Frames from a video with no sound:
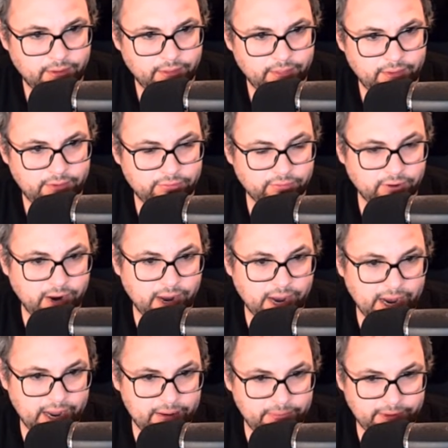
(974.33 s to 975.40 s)
These are
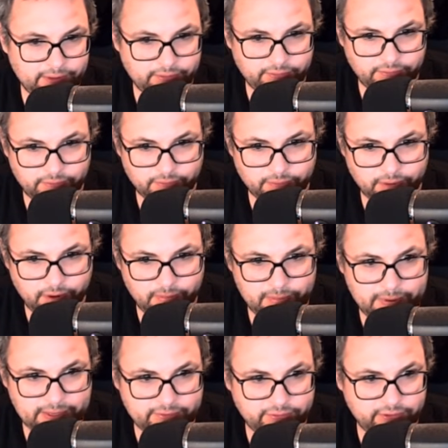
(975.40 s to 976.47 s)
odd because of the row.
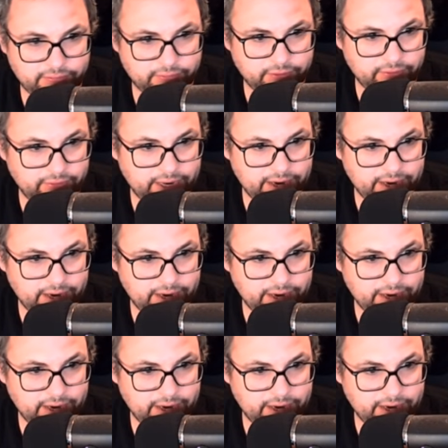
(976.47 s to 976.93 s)
Maybe it's different.